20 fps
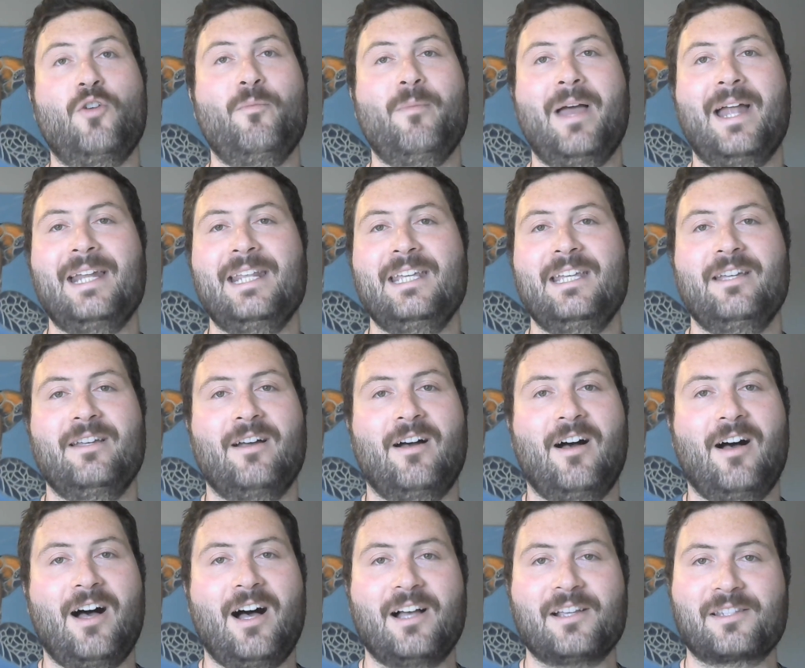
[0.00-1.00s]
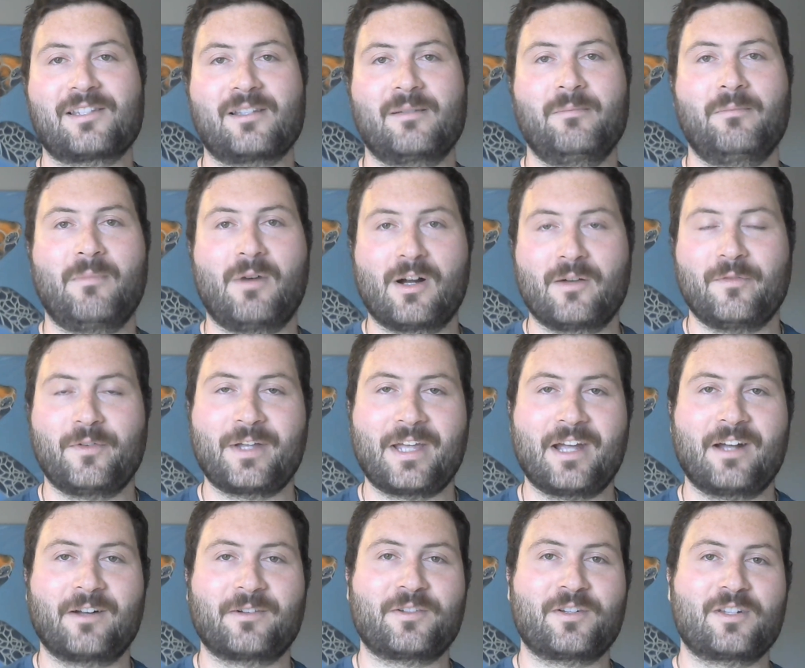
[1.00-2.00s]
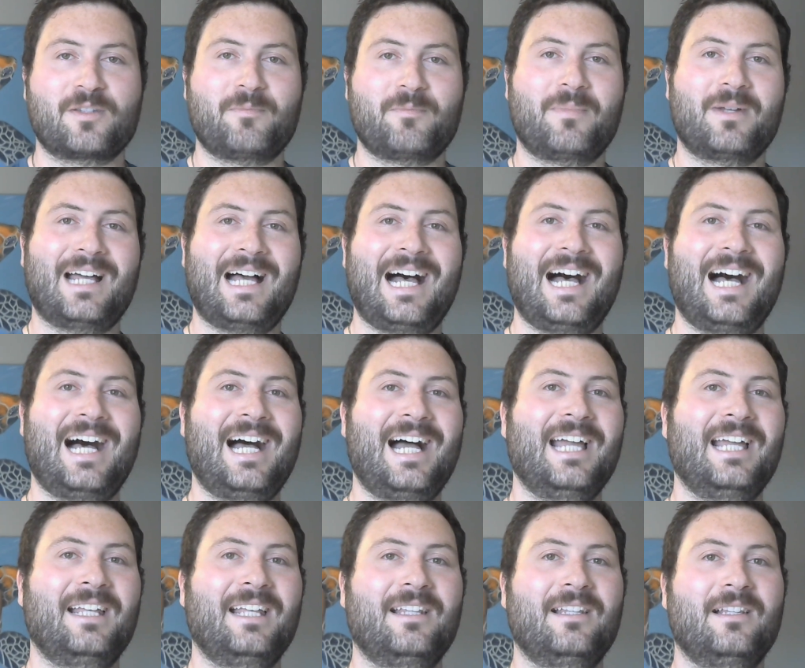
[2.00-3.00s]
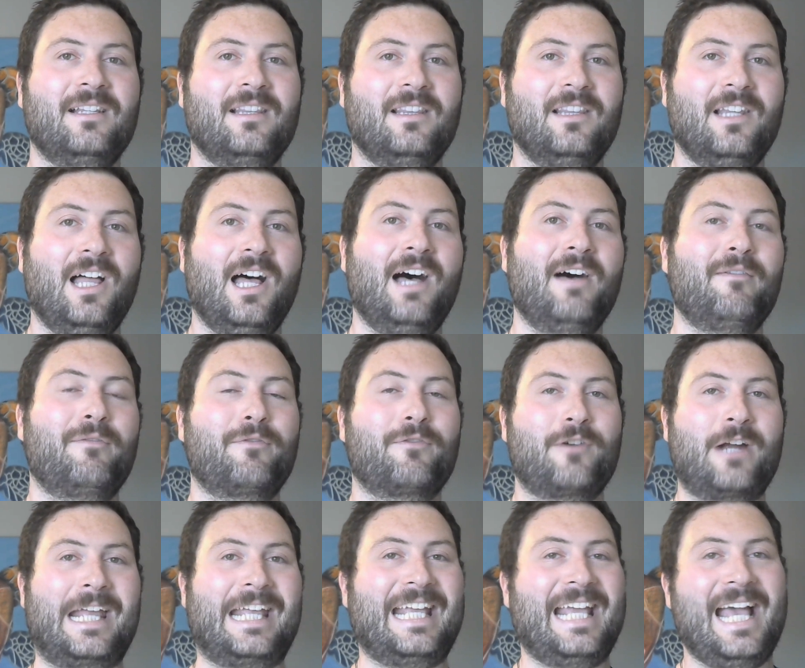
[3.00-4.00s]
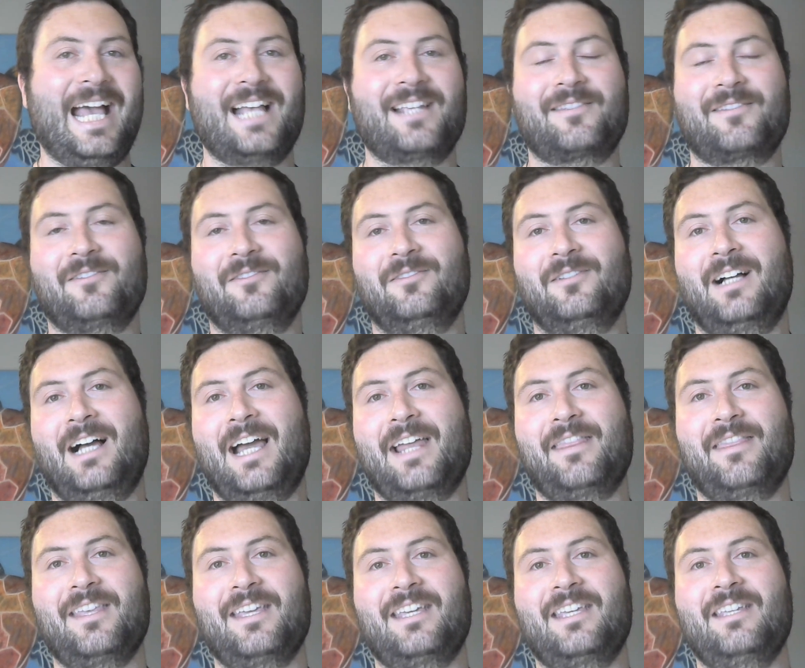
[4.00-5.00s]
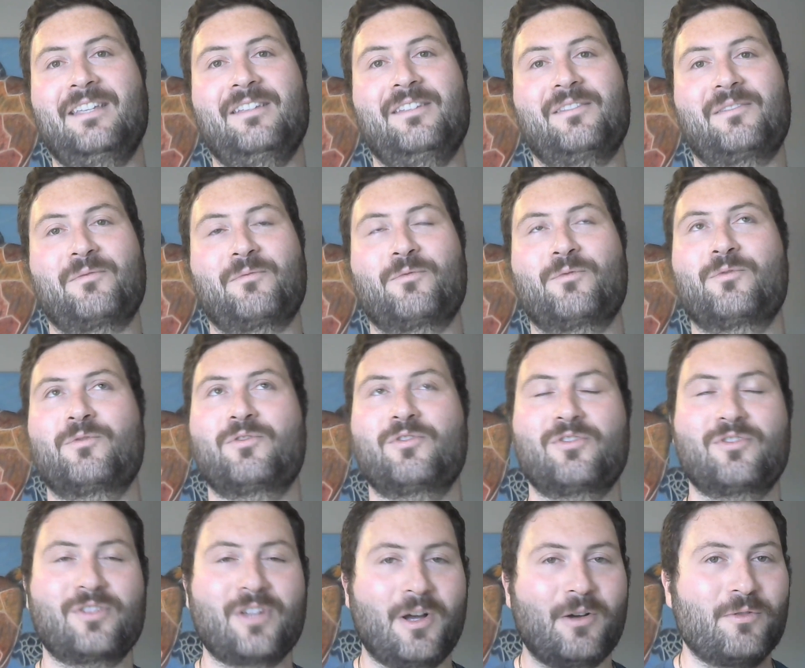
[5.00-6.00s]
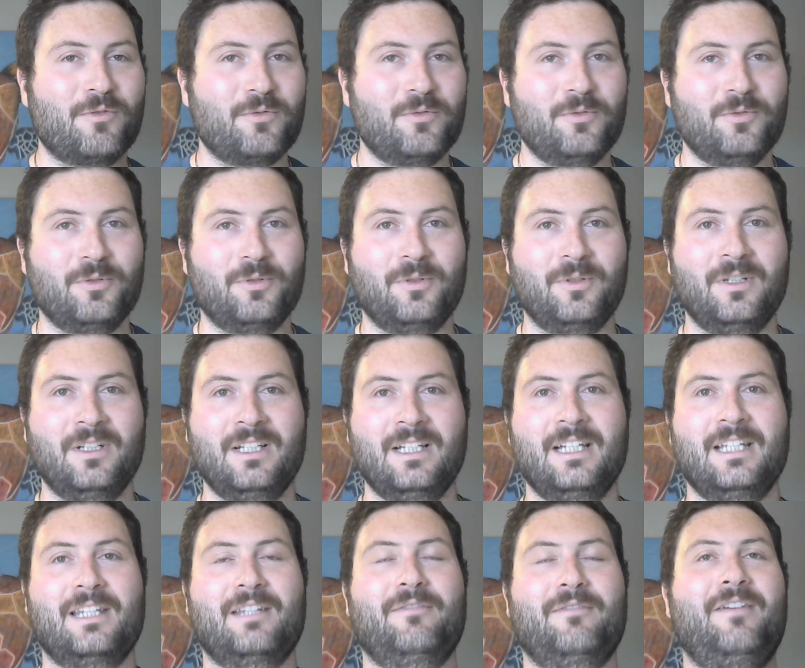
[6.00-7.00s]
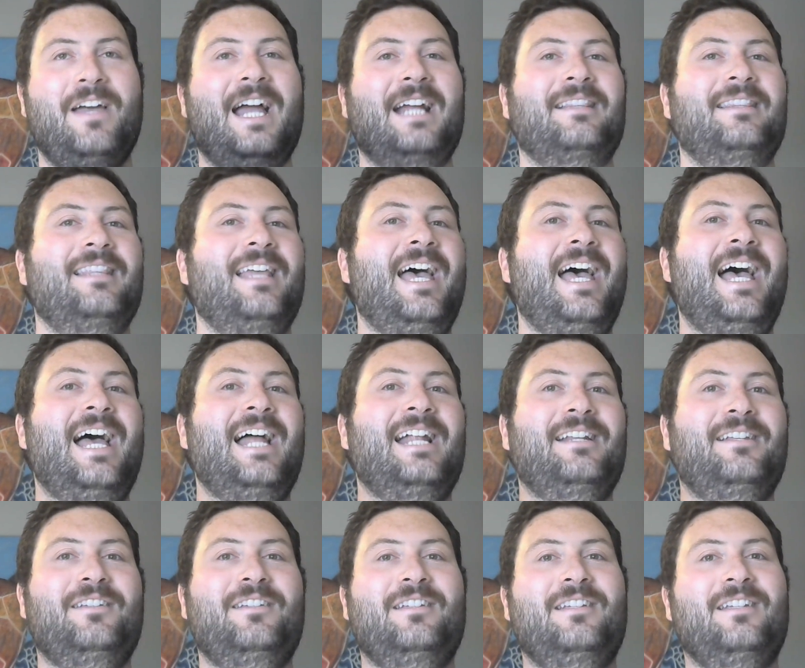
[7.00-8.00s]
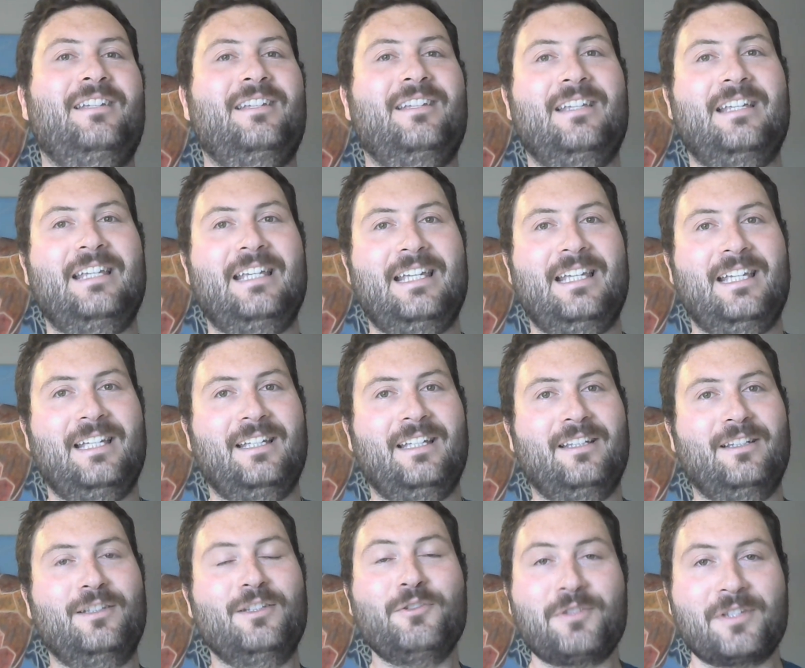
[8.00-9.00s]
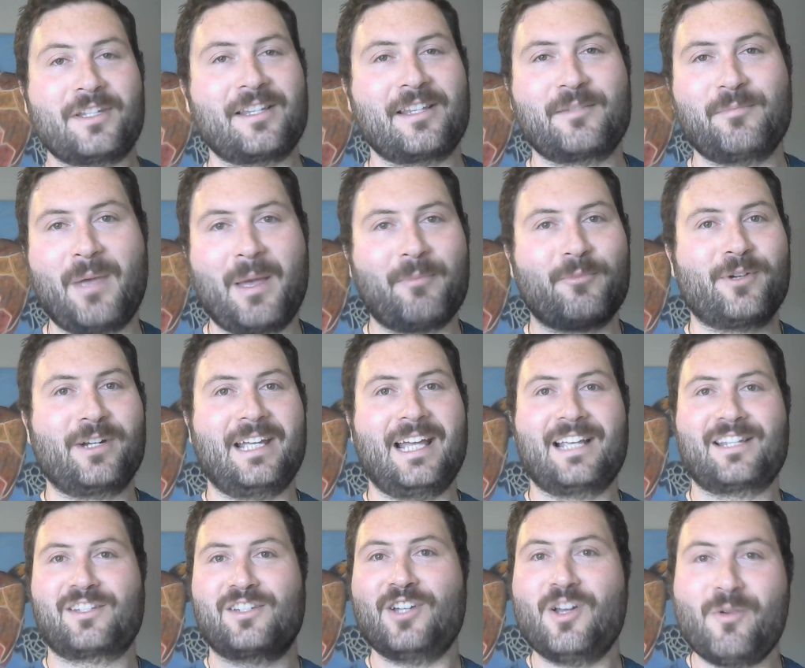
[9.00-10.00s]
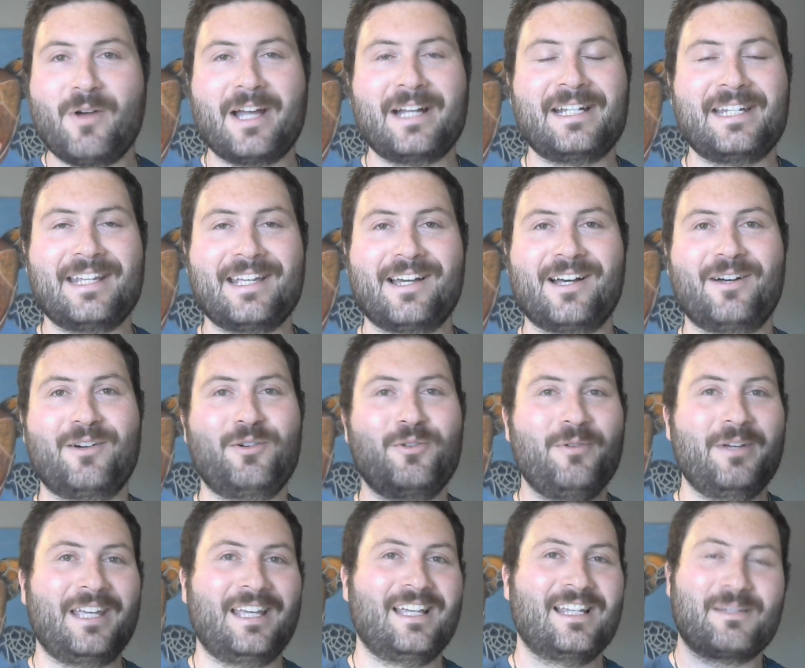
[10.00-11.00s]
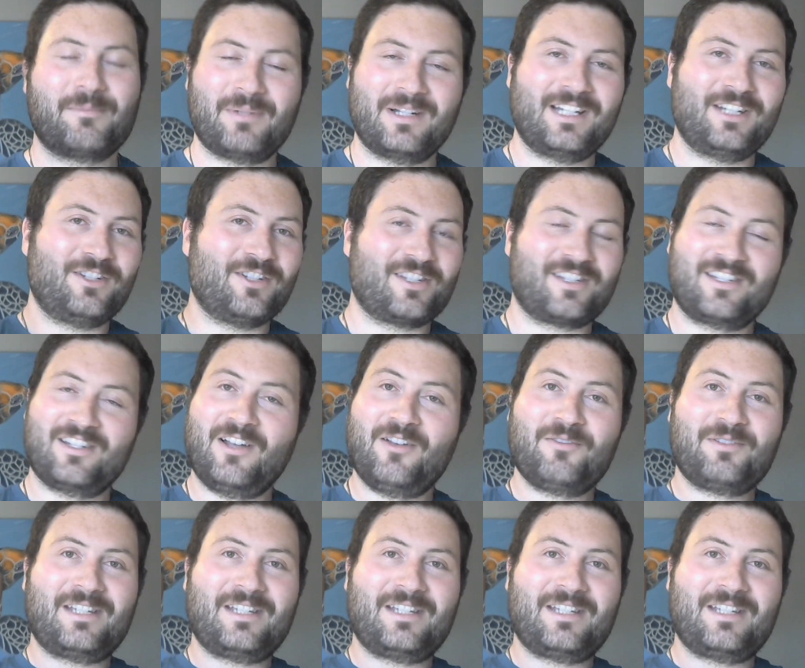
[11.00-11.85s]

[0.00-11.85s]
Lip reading: many awesome Marvel characters, but I love Frank Castle. I think he's so cool. The fact that he loses his memory, has no idea who he is, but he just knows